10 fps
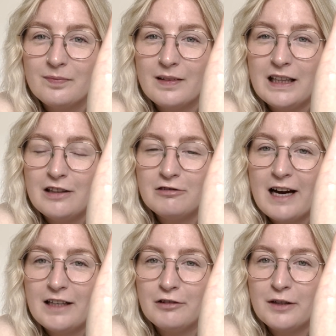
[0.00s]

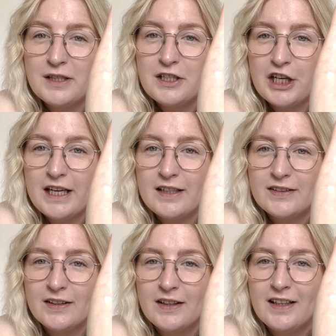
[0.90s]
red rosy cheeks.
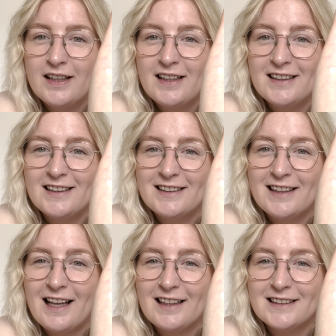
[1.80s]
So
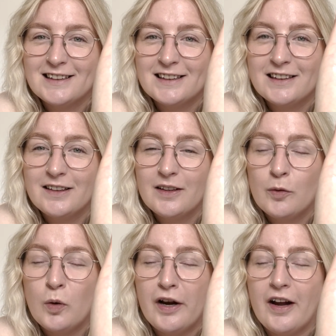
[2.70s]
that's
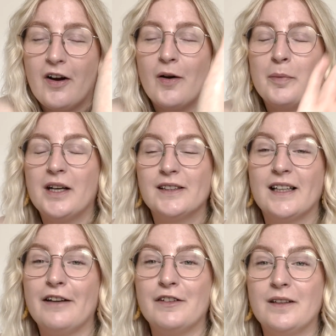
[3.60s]
one I got because I
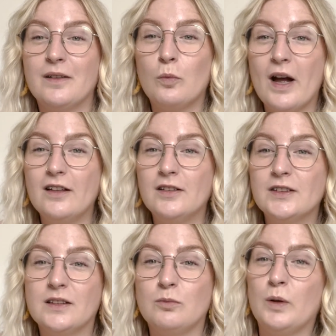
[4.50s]
live in Wales
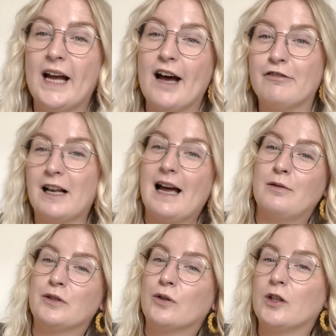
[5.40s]
and we have
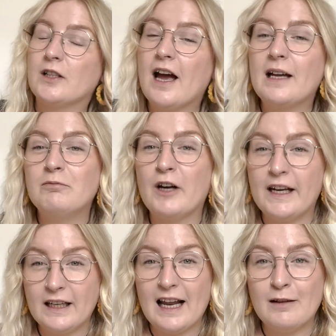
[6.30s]
clouds all the time,
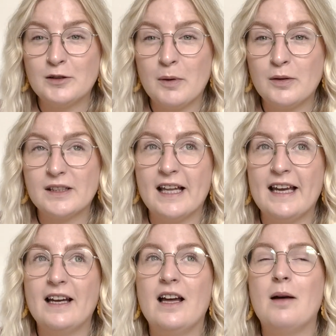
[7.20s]
rain clouds
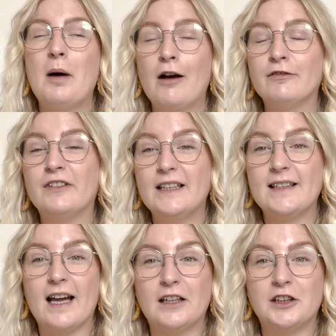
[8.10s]
mostly. Apart from
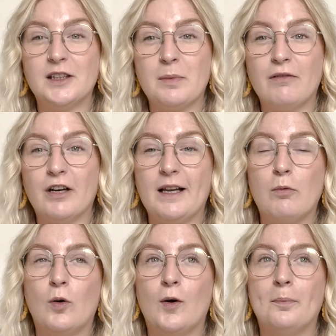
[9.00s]
recently, actually, it's been really
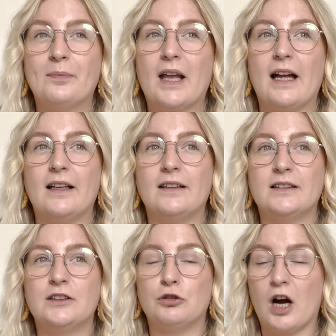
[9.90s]
warm and
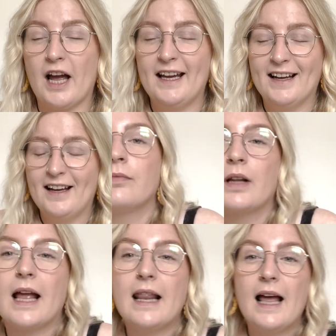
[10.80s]
dry.
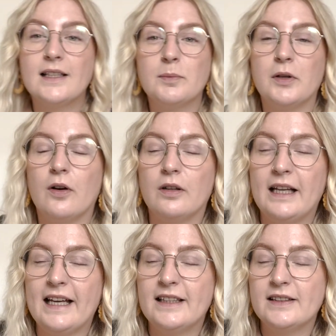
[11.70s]
And last but not
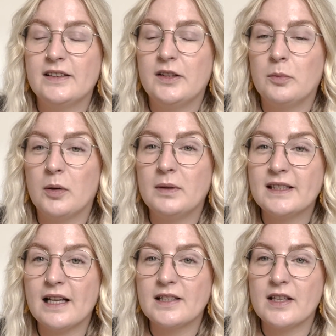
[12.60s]
least, you'll probably
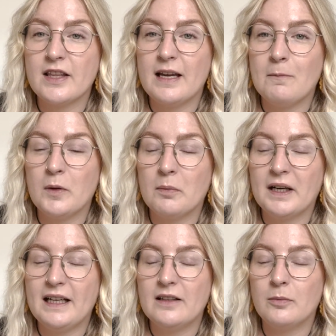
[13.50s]
sense a theme with my
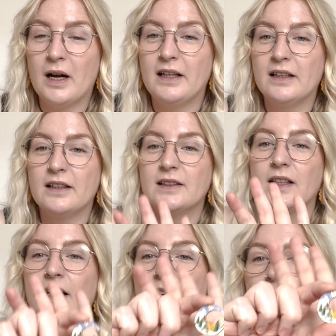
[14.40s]
needle minders,
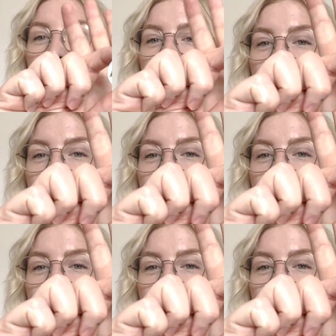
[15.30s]
but